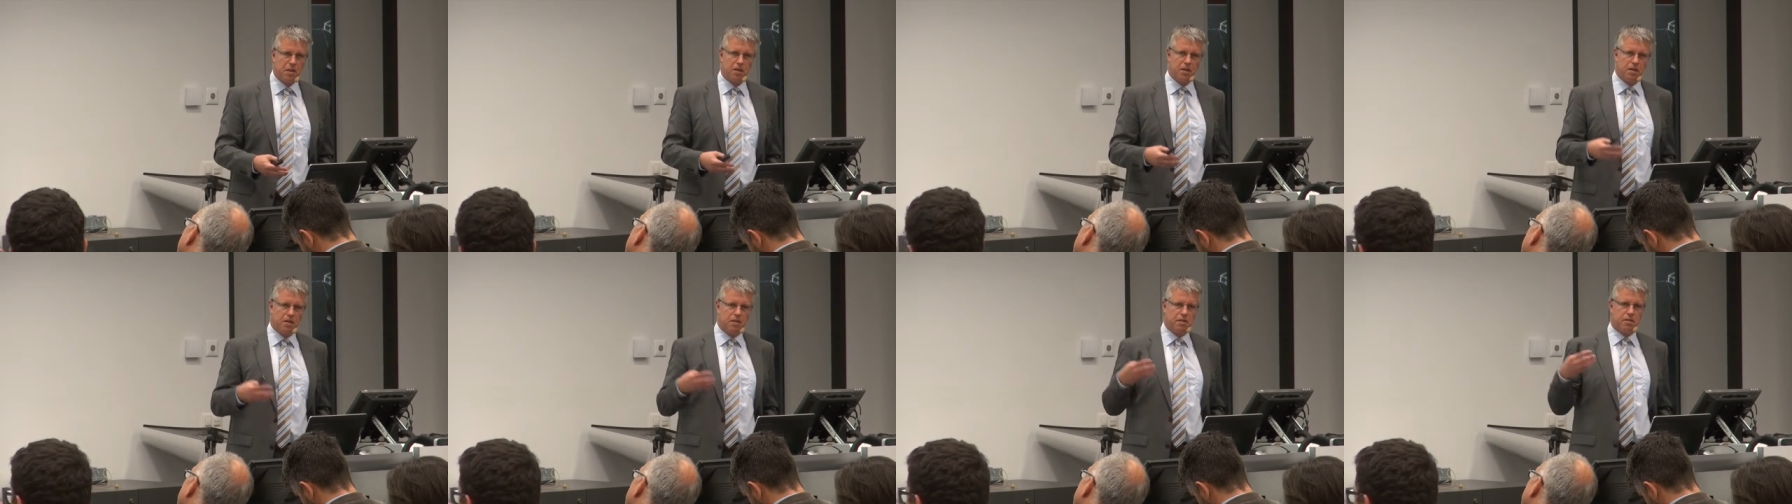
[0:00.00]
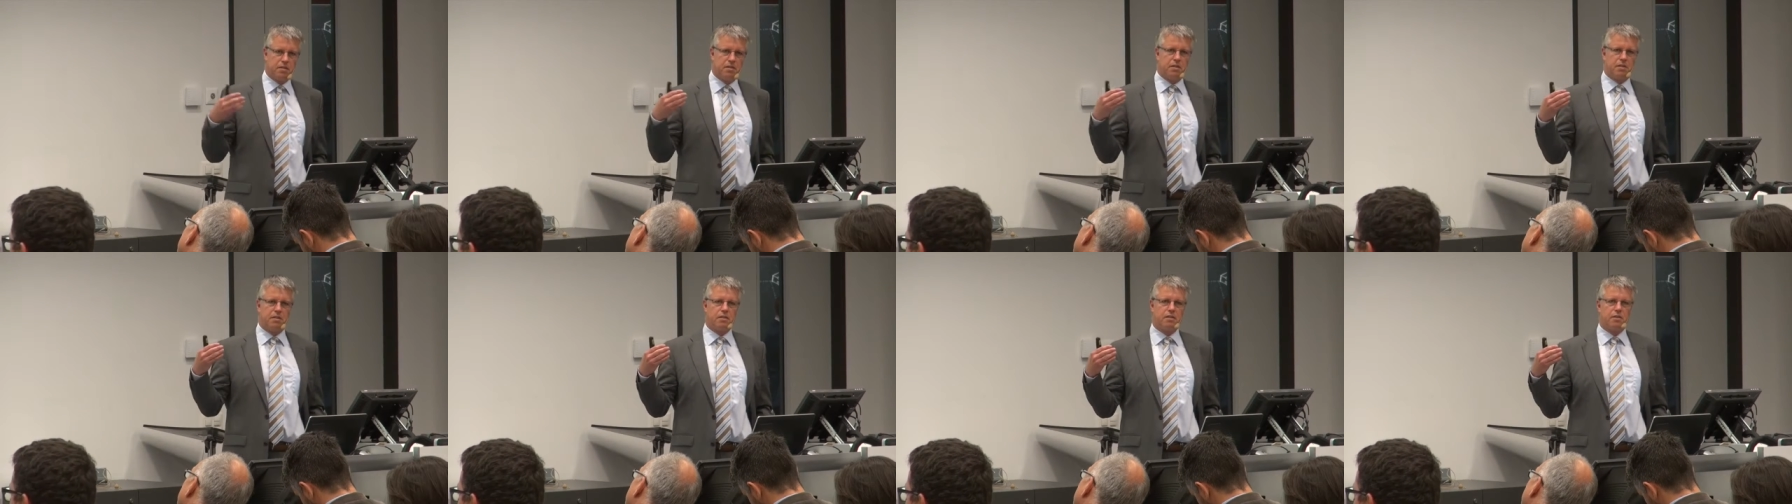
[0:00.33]

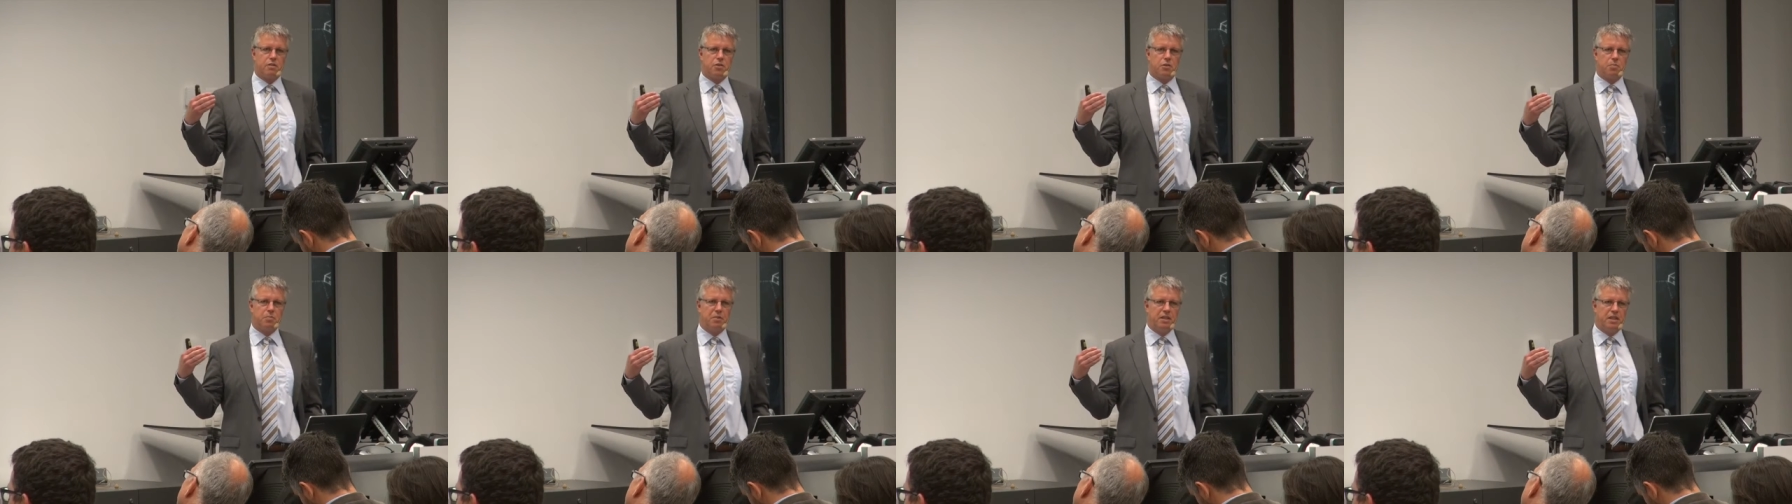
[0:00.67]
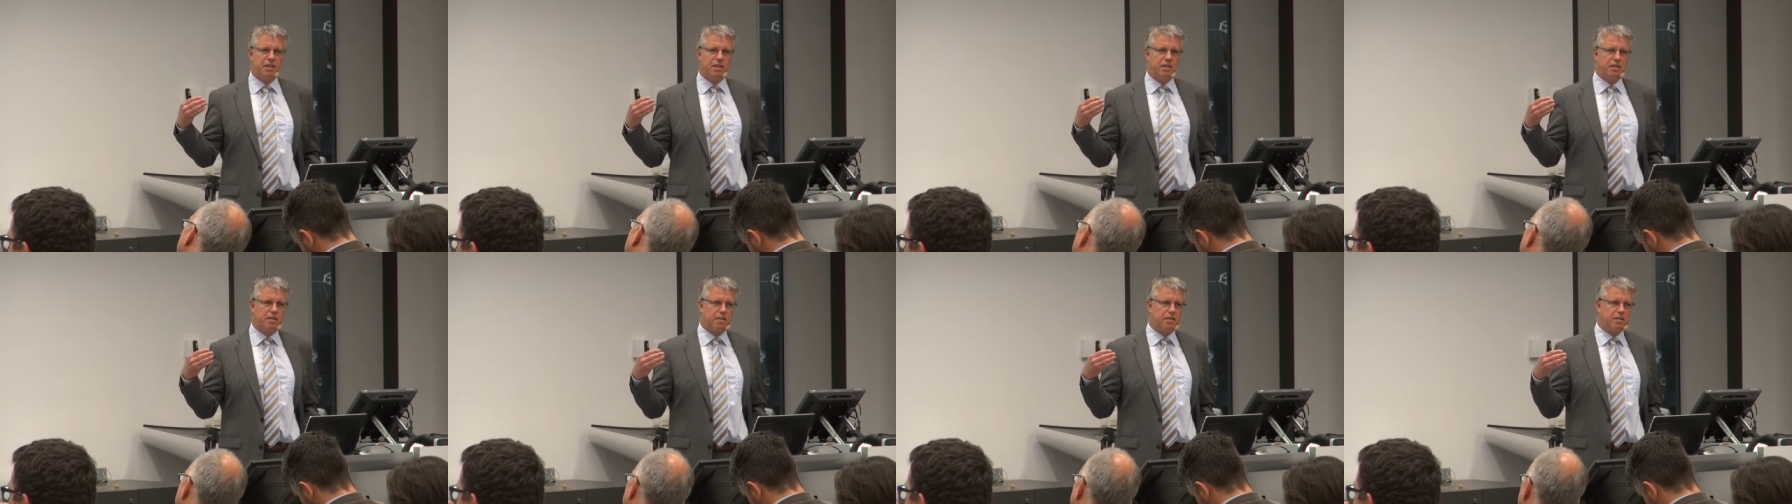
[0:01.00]
It's the
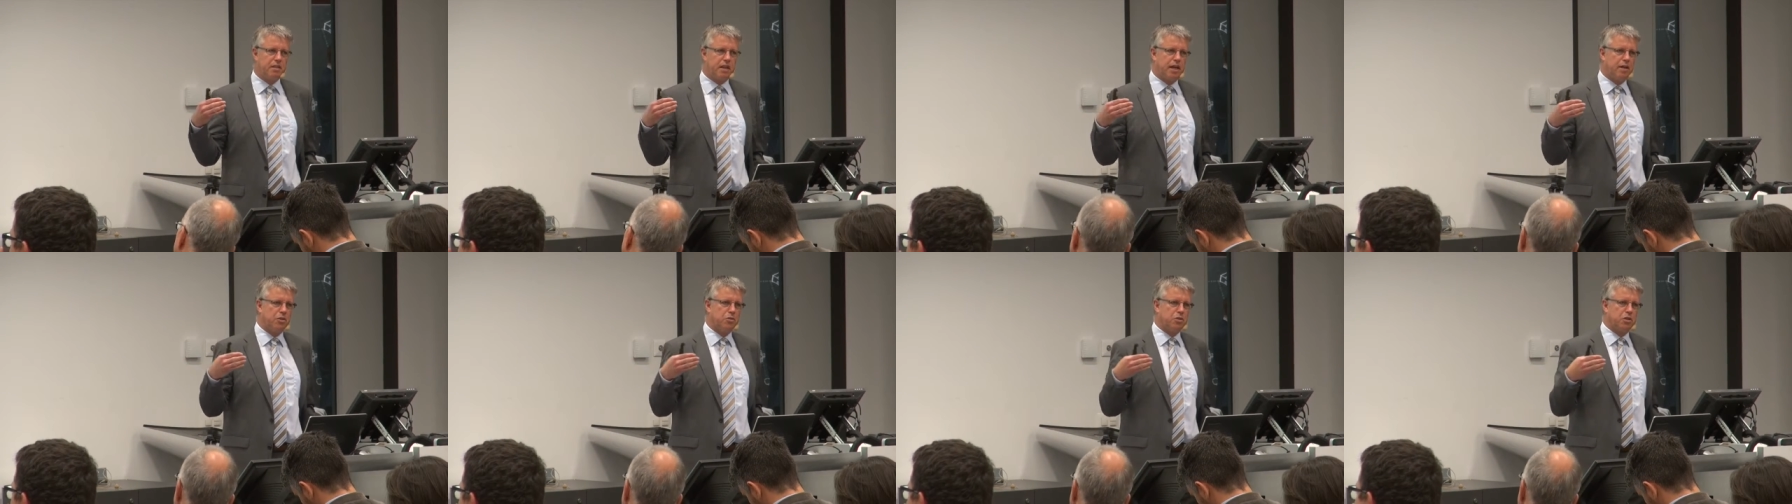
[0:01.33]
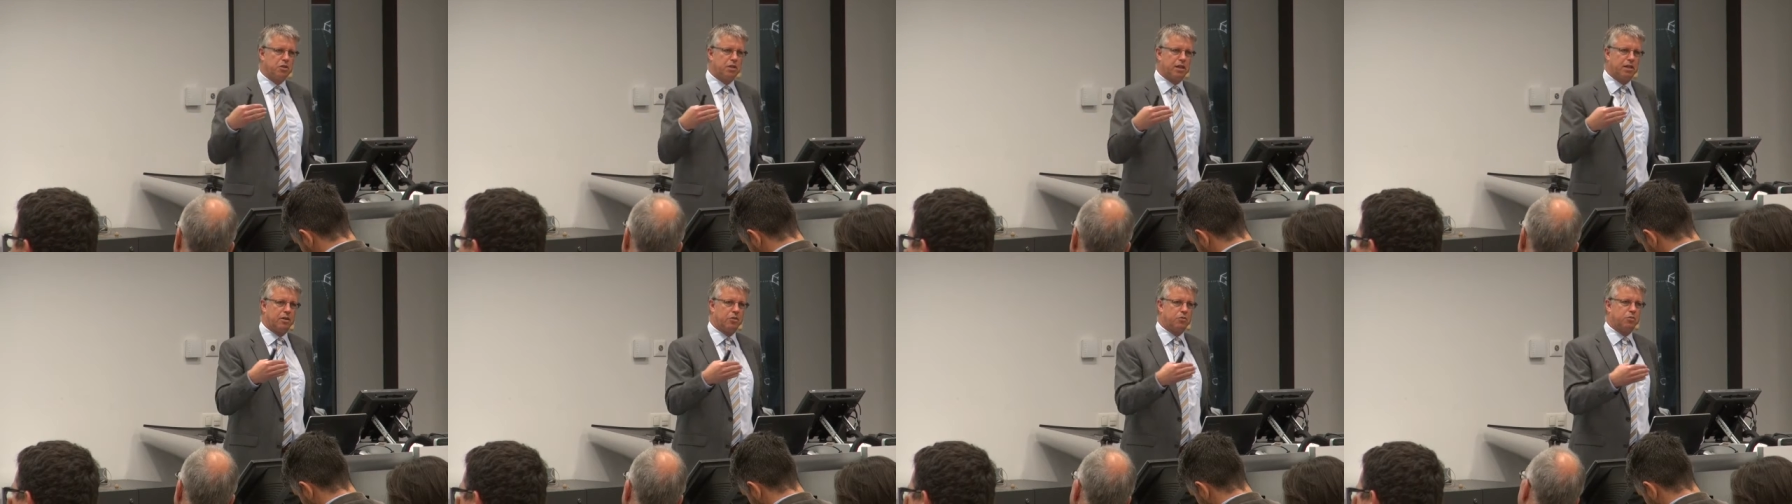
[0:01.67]
speed, how
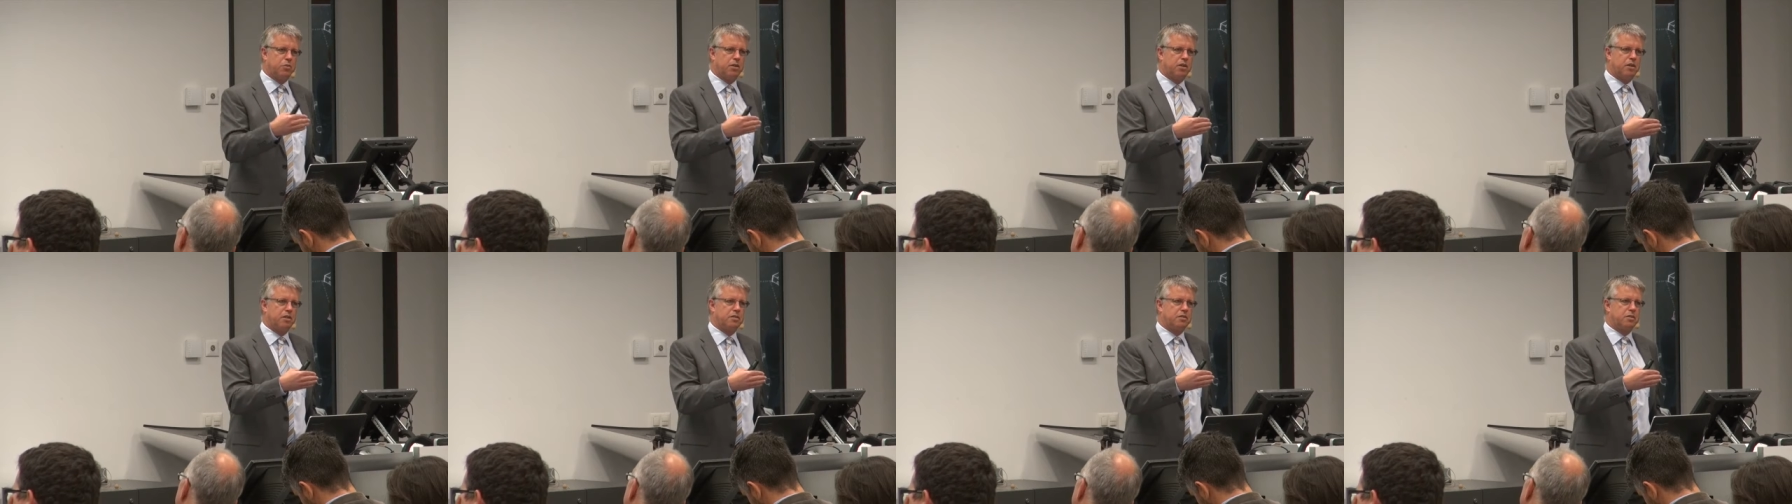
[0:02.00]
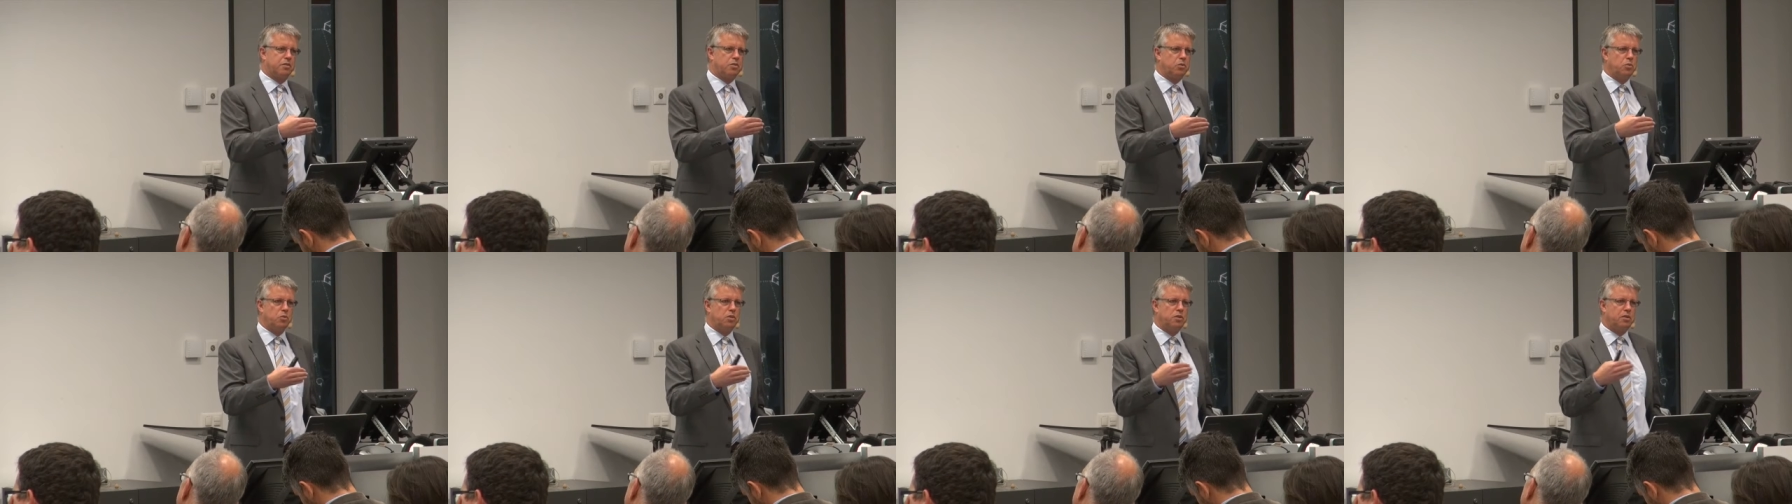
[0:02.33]

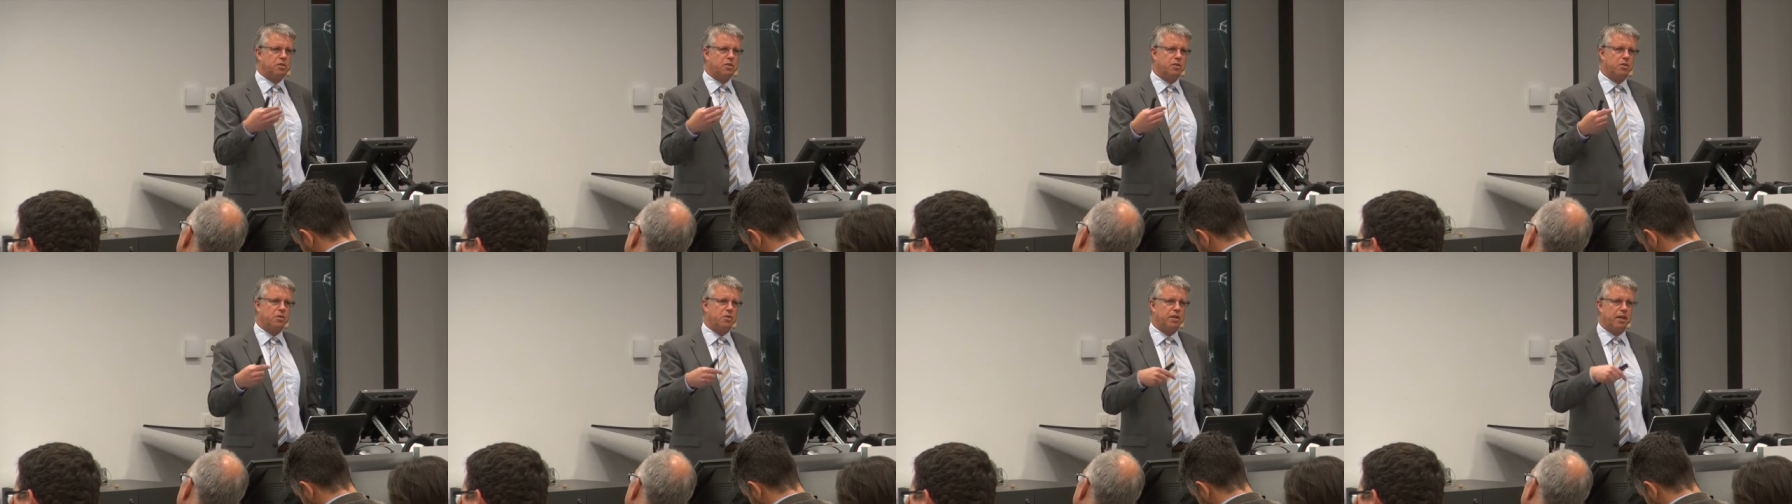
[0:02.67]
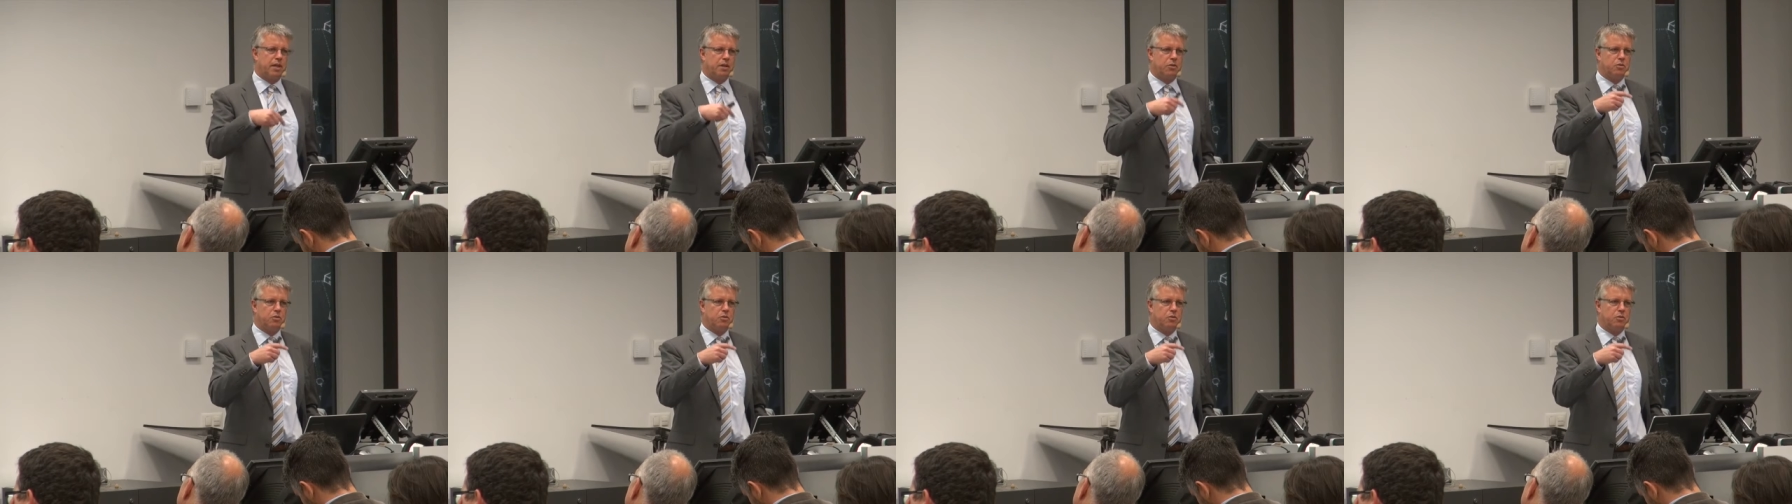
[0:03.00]
fast the tool is going,